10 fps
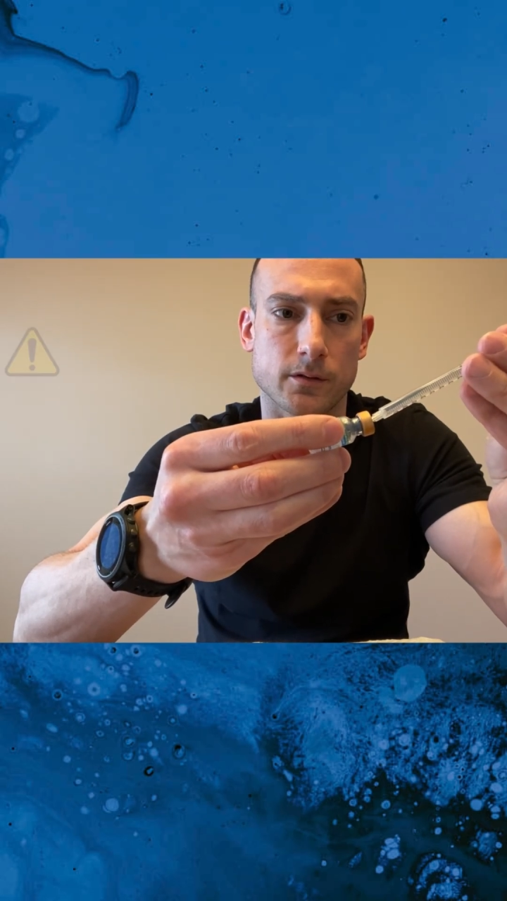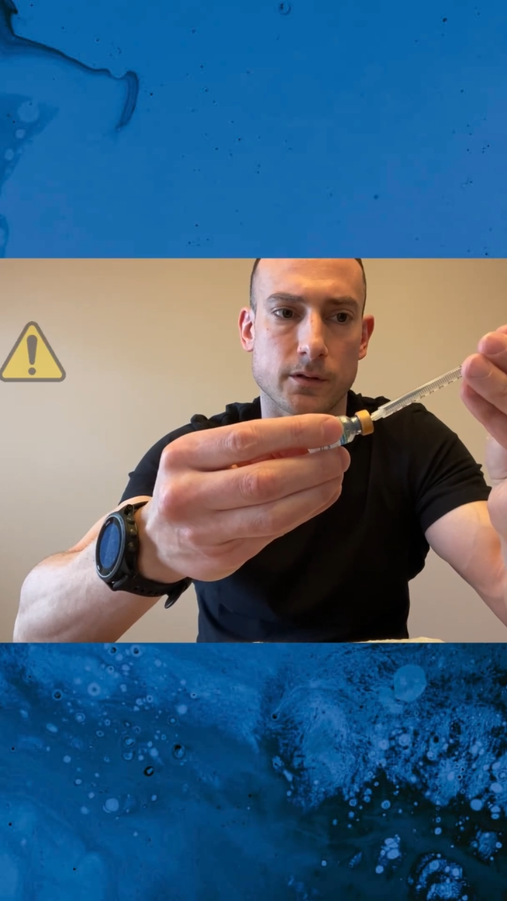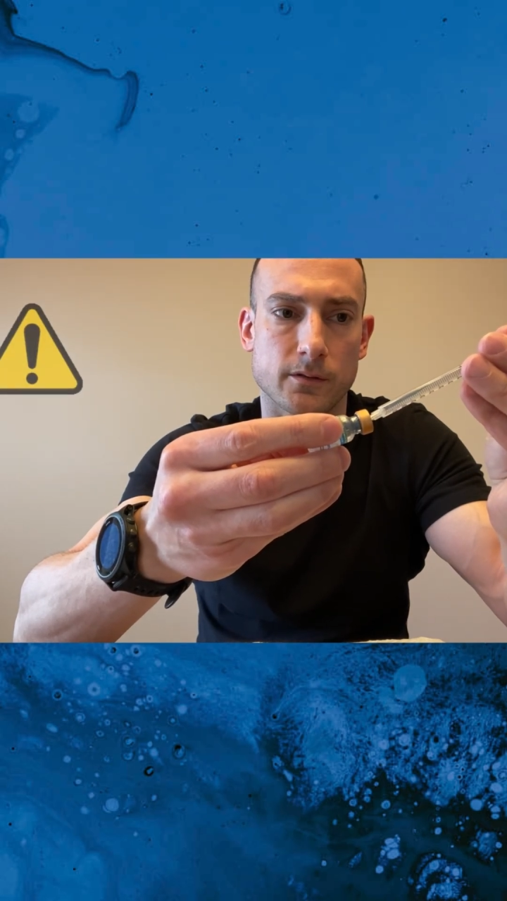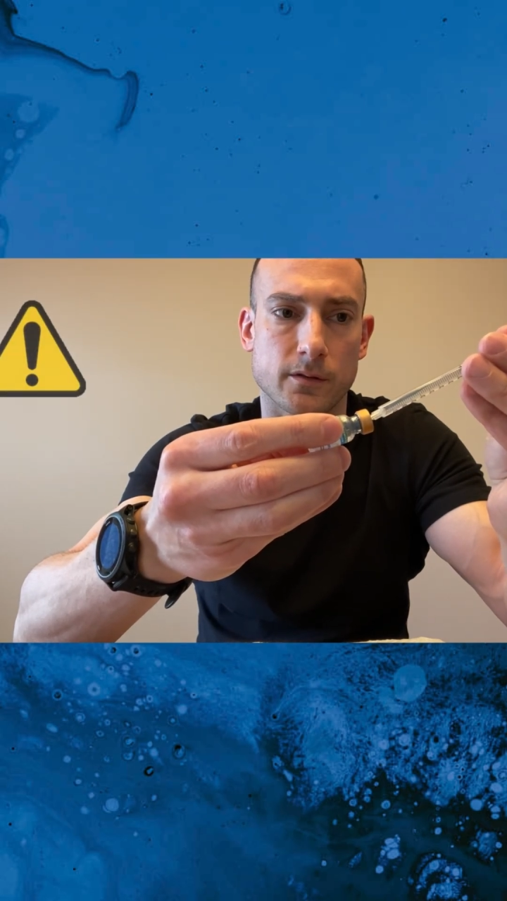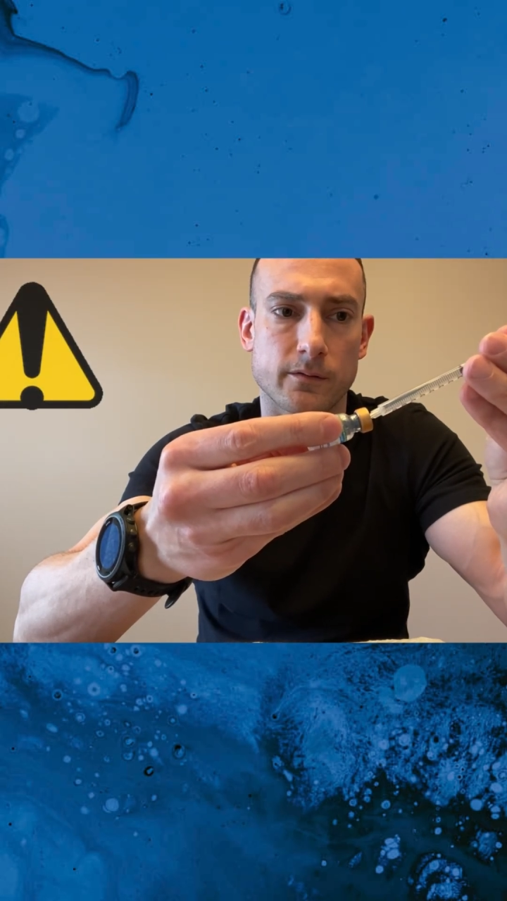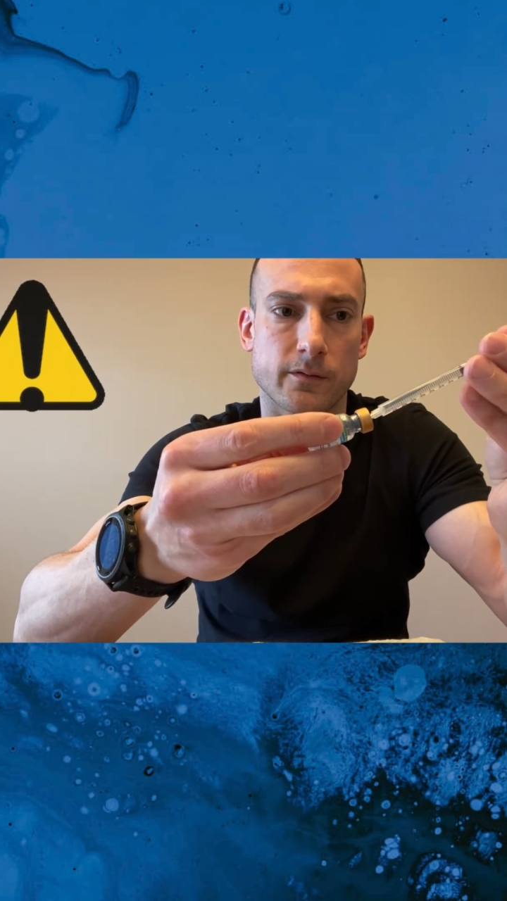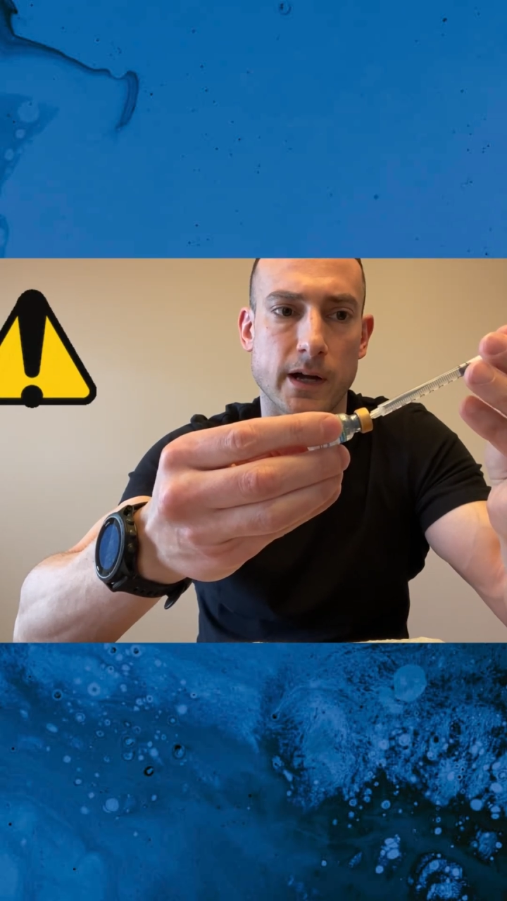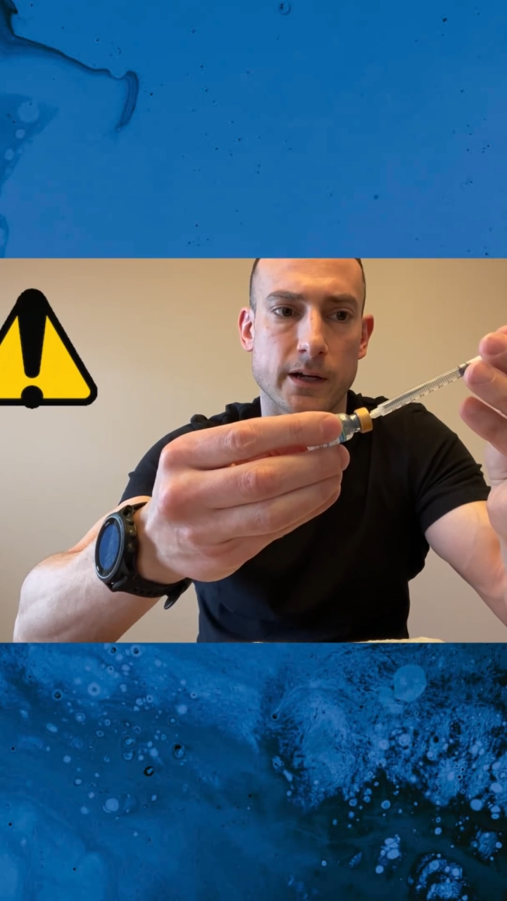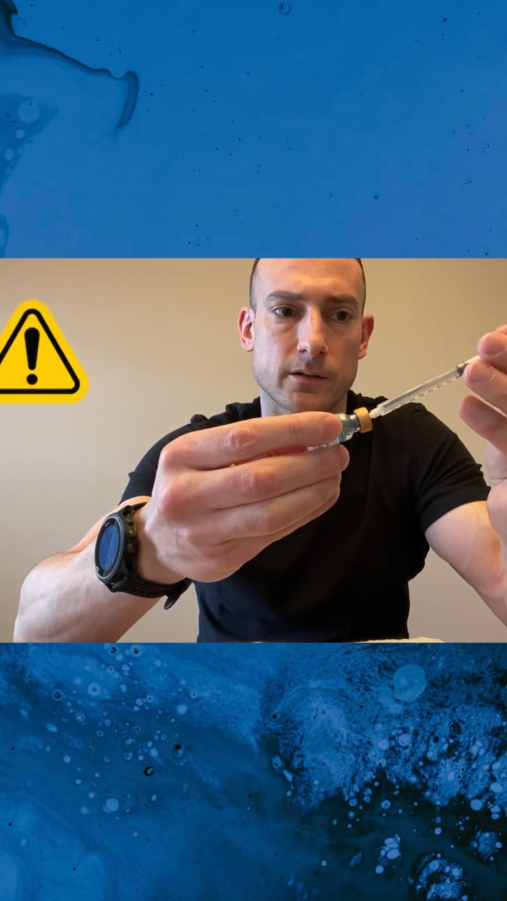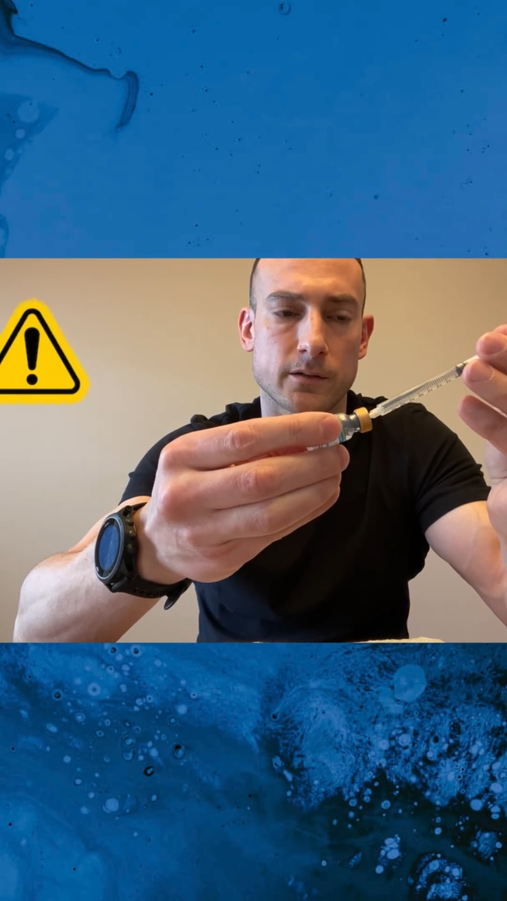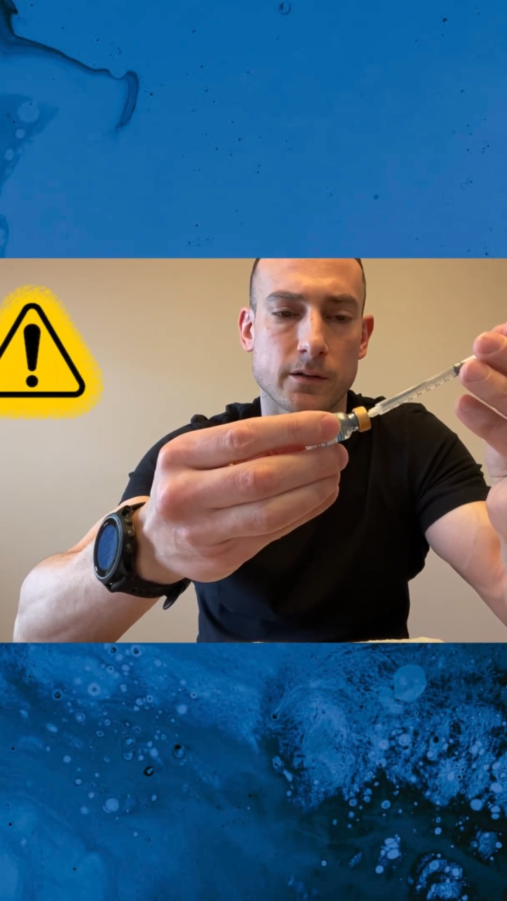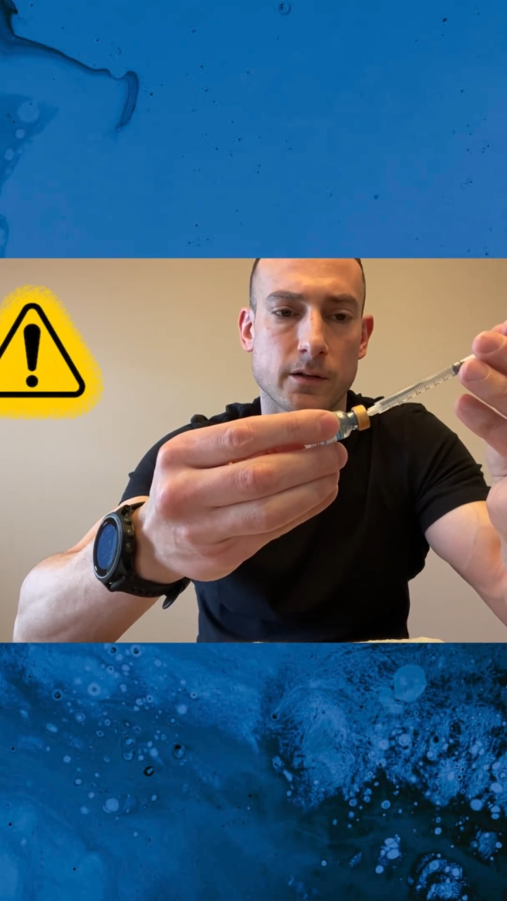into the vial